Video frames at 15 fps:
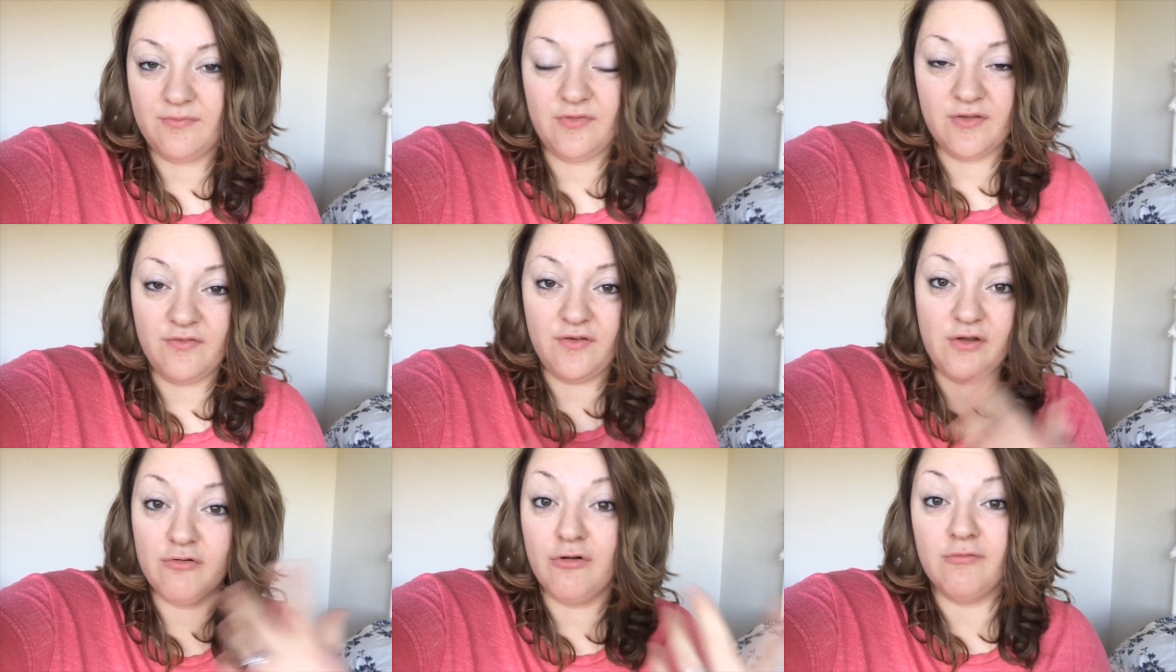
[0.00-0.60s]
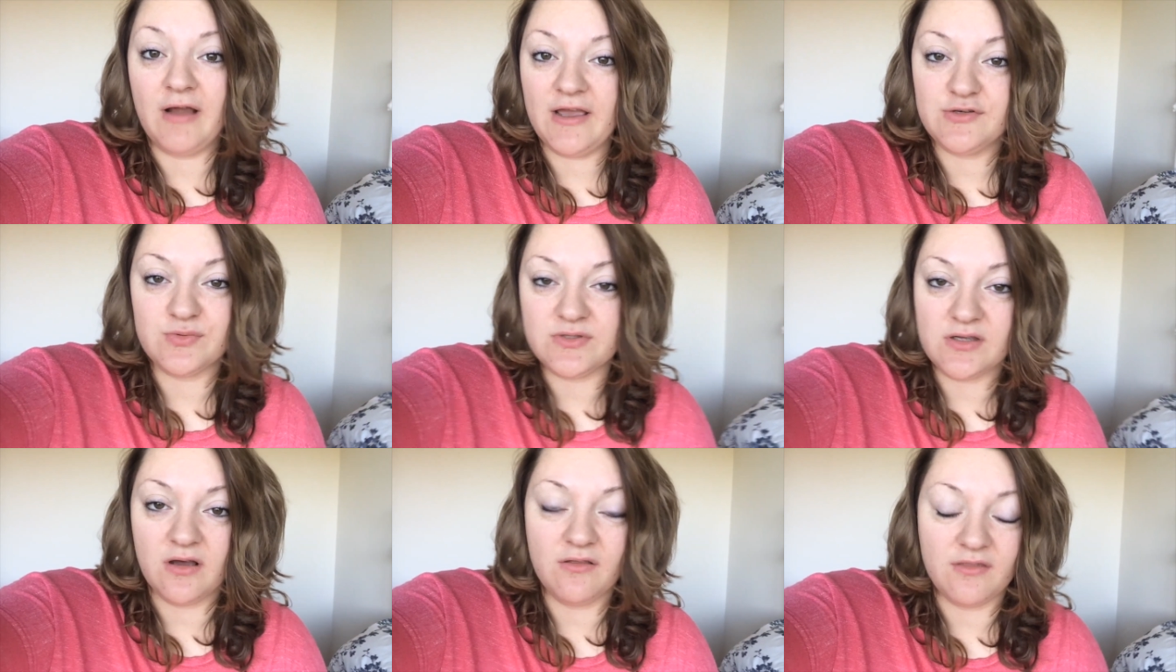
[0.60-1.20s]
the funeral
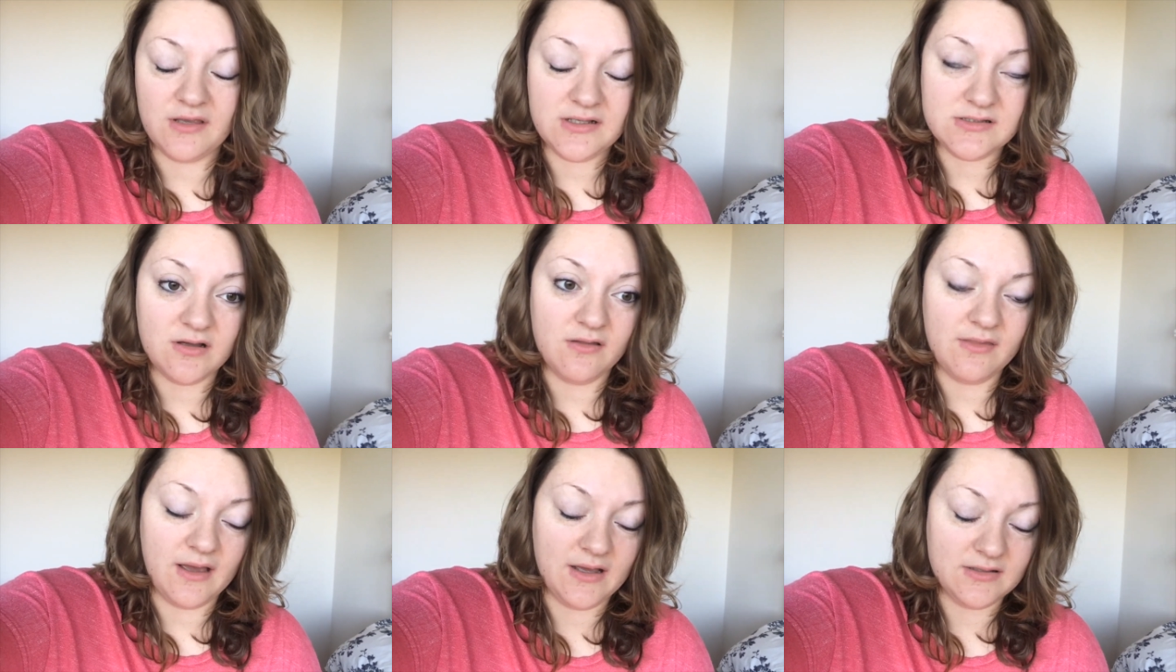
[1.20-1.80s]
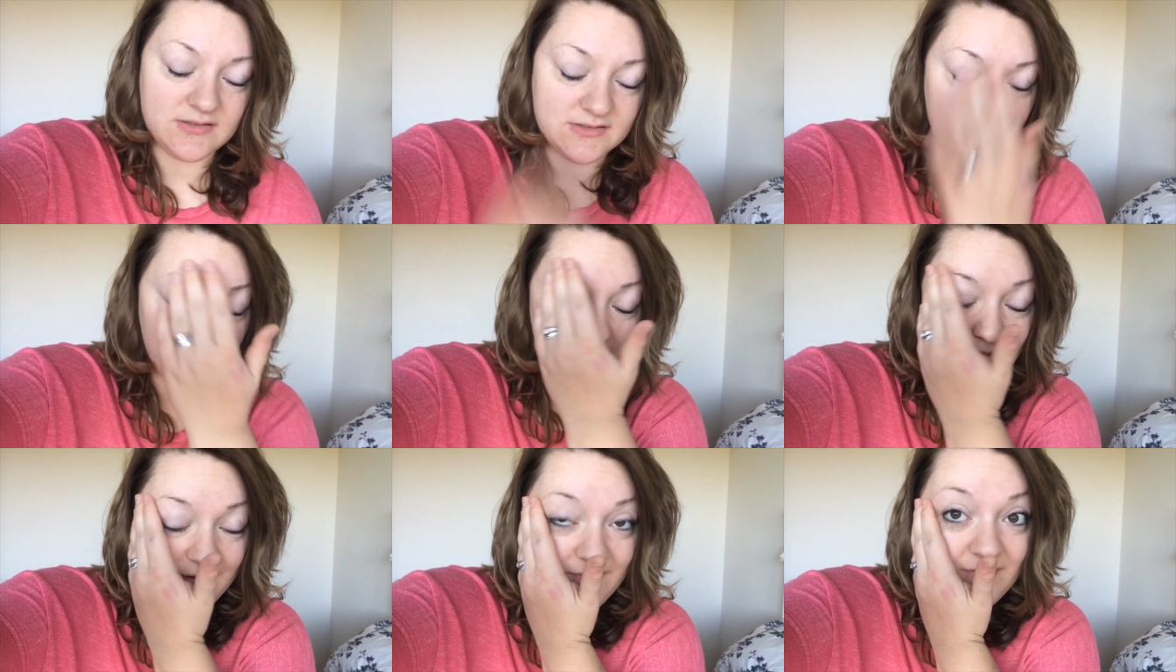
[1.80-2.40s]
arrangements are and things like that
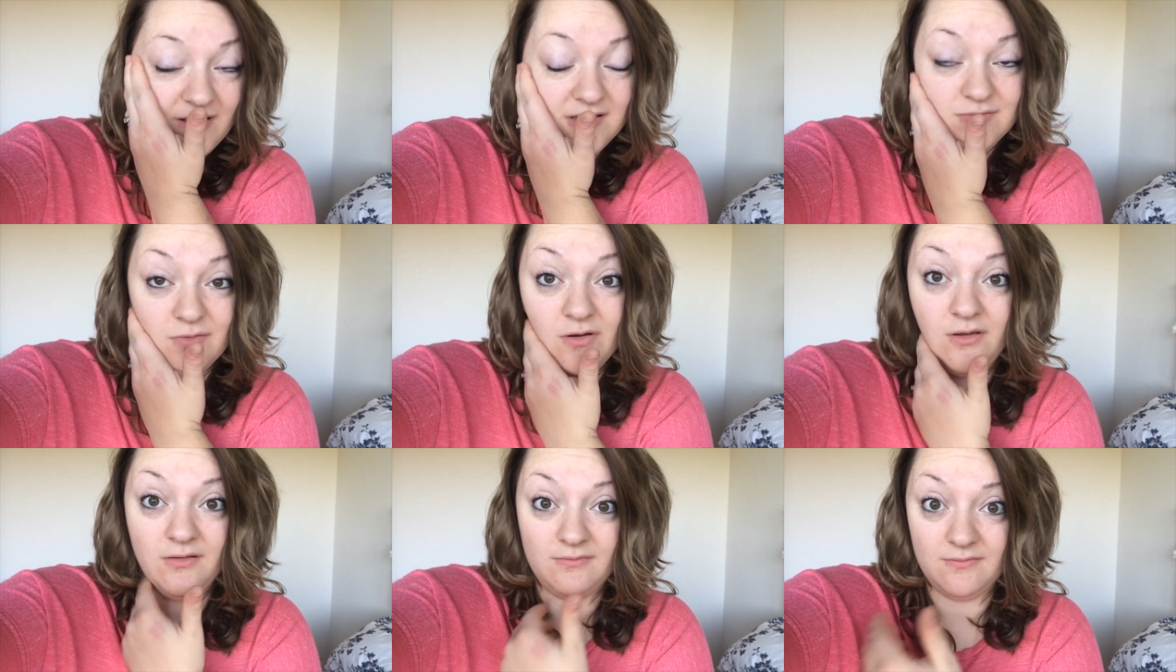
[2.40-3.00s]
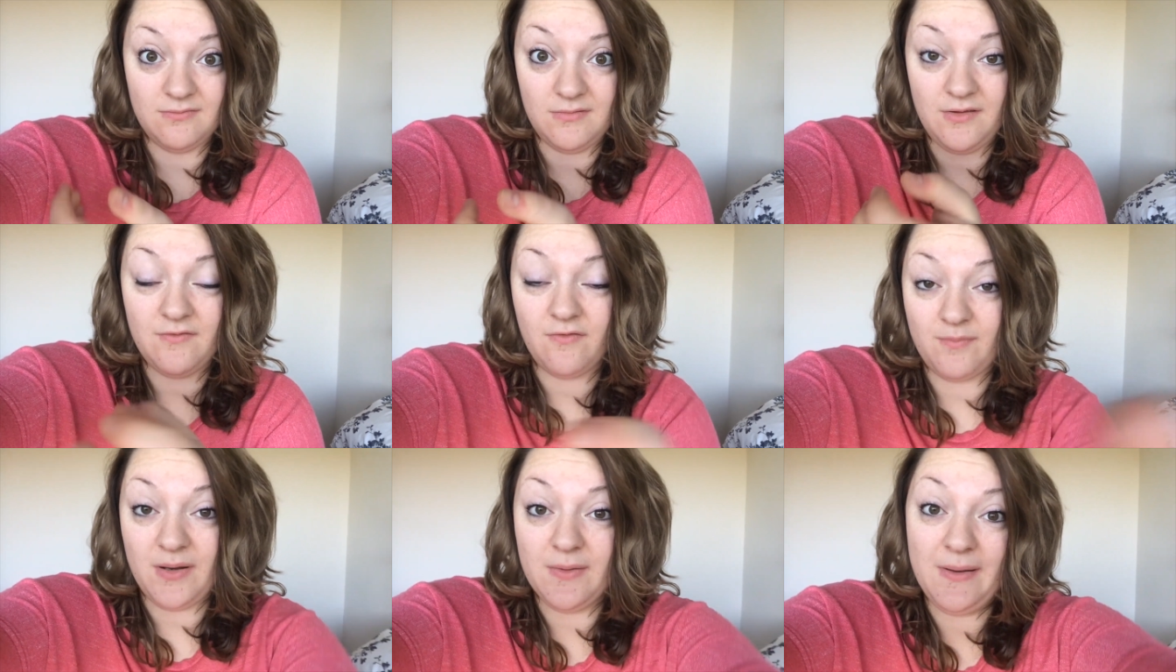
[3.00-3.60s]
so if that's why if
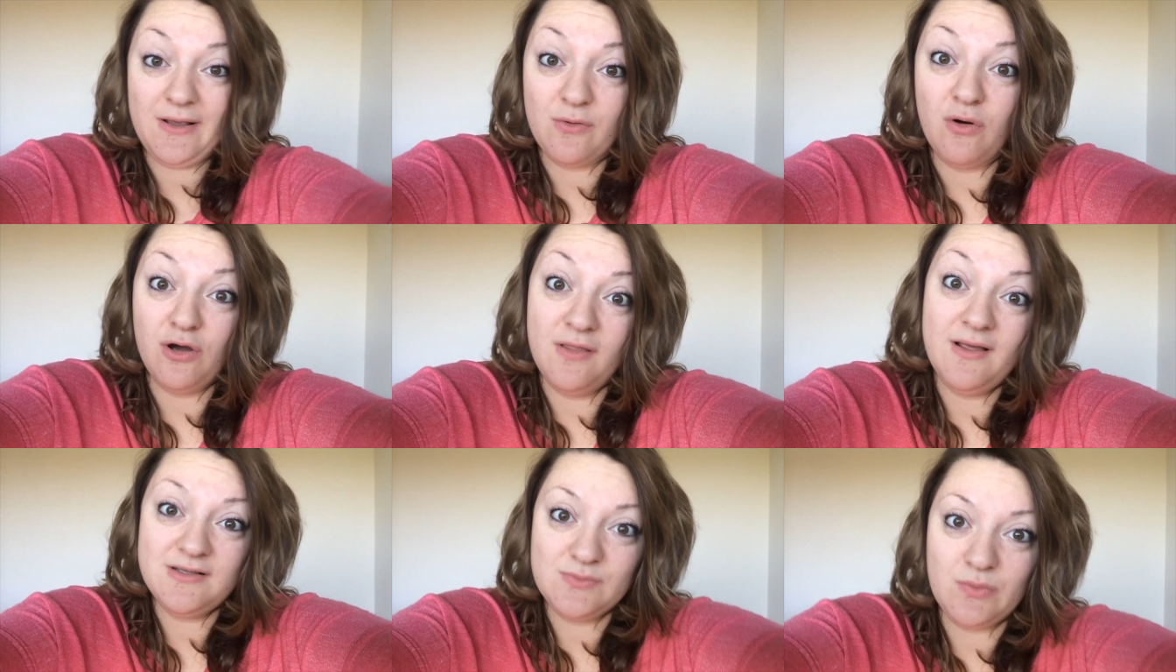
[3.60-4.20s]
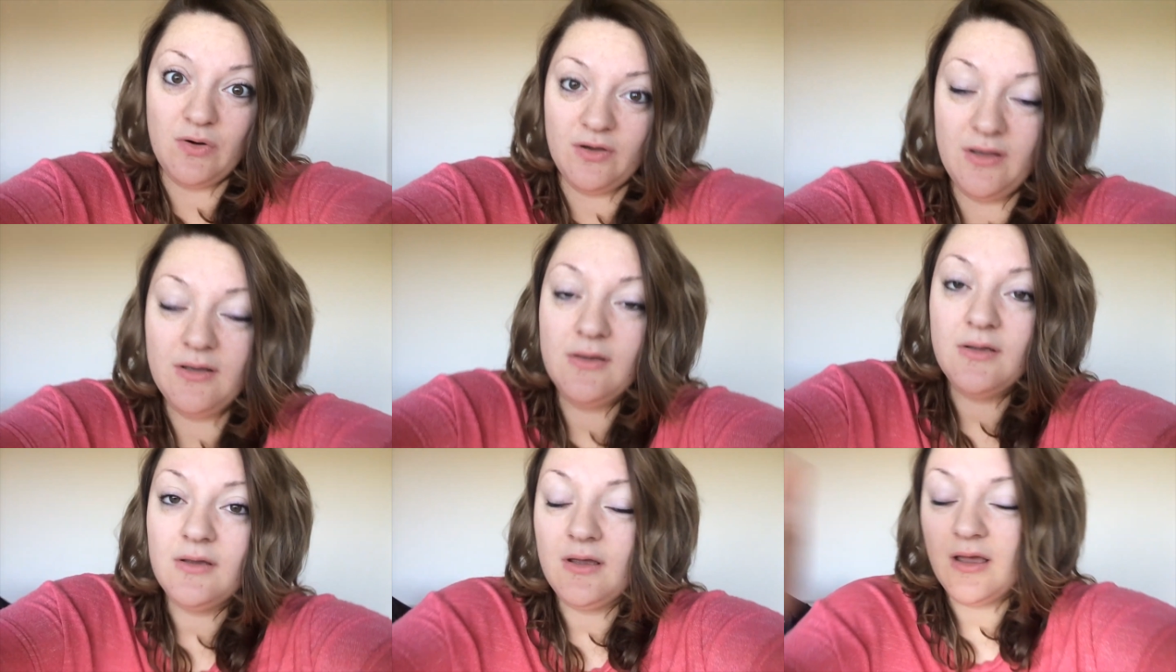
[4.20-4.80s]
I've been a bit quiet that's why
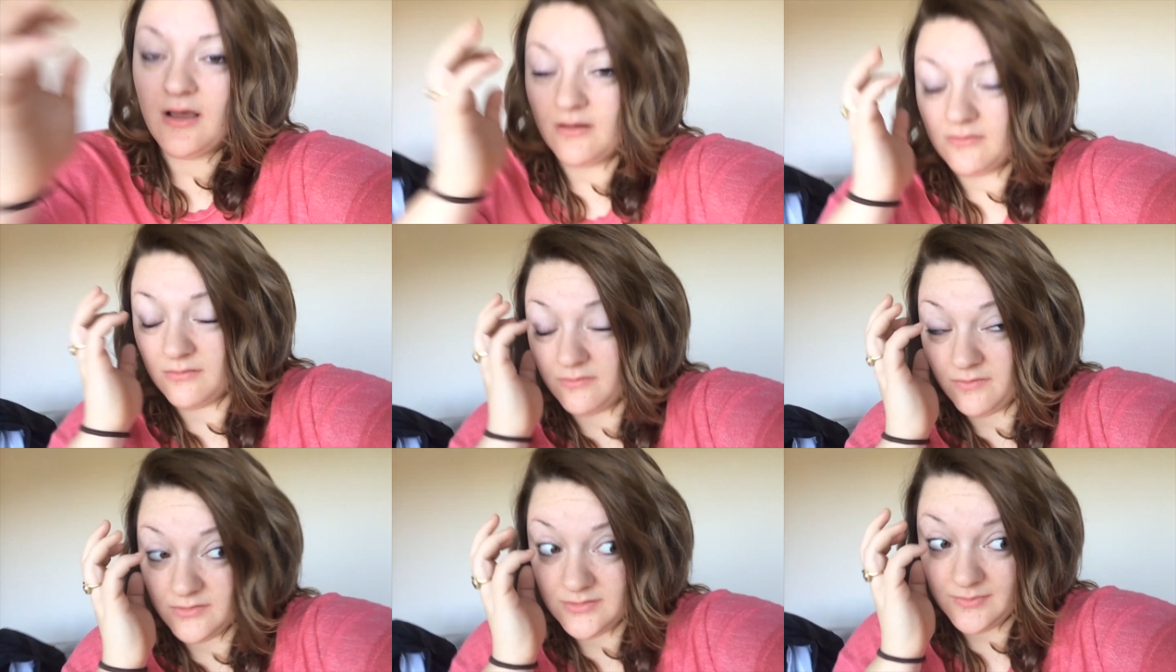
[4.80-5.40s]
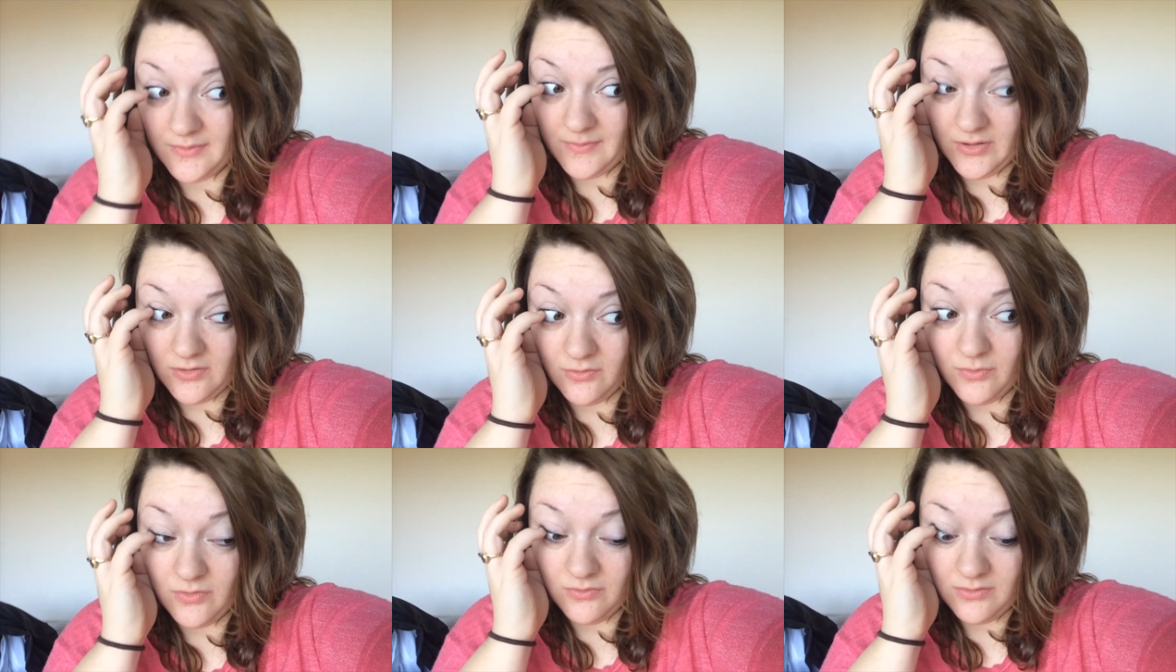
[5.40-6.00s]
oh I've got something in my eyeball